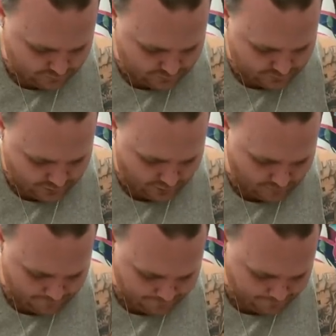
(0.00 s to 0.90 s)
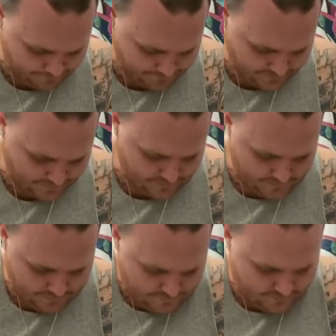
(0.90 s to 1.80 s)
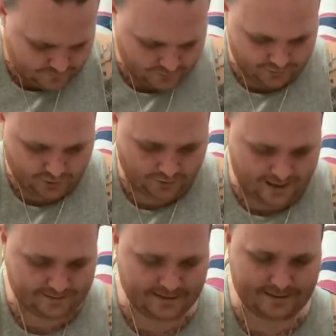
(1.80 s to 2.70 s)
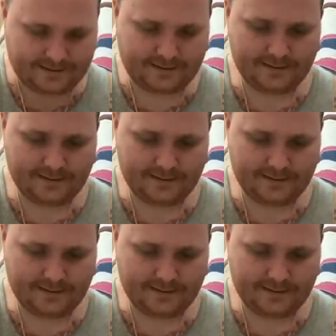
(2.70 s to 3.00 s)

you know? So you go like this,